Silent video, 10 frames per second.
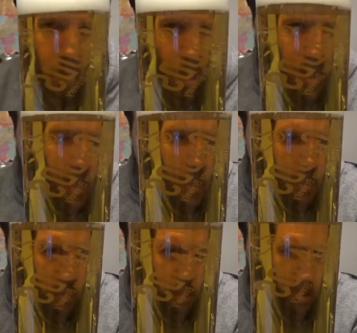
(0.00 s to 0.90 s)
white head
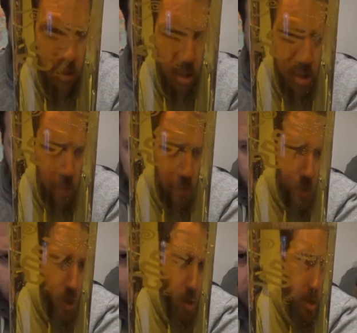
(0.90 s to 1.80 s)
on top of
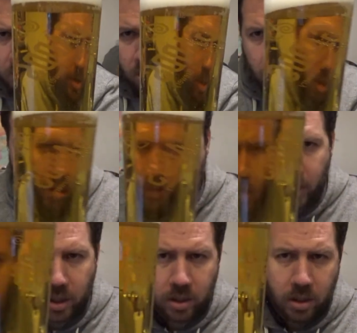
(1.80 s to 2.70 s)
a nice kind
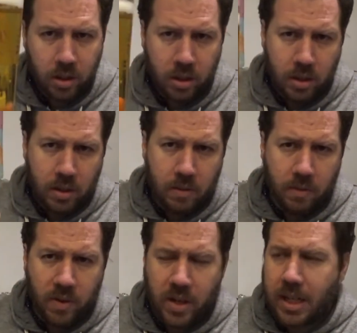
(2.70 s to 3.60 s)
of
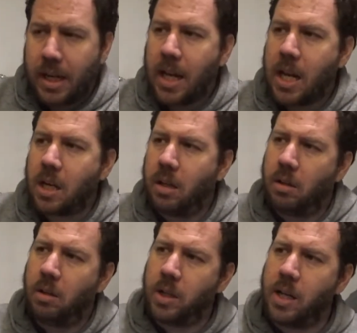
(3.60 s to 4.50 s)
very clean
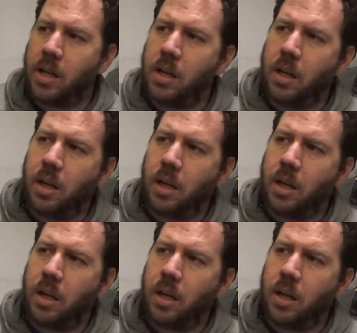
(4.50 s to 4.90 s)
looking